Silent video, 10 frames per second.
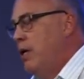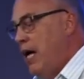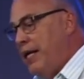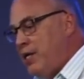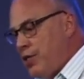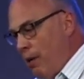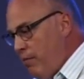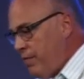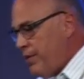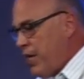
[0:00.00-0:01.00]
And then some
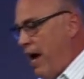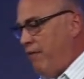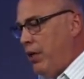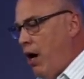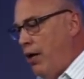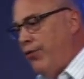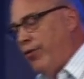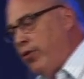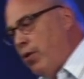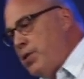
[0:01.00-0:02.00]
of us haven't gone
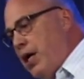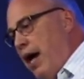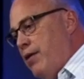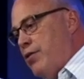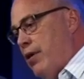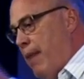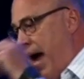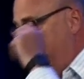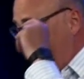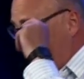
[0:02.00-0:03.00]
through those kind of
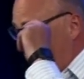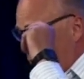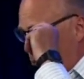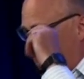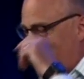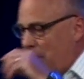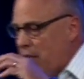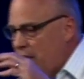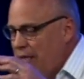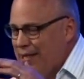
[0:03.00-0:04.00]
traumatic things, but it's,
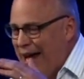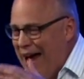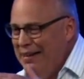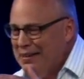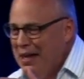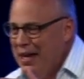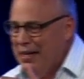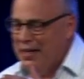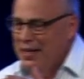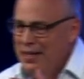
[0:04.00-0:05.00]
it's, it's kind of
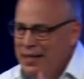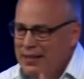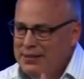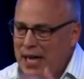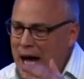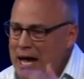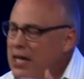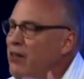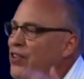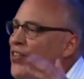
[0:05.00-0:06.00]
like
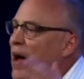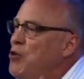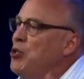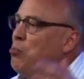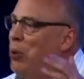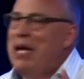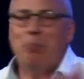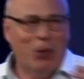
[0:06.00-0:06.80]
dying of a thousand paper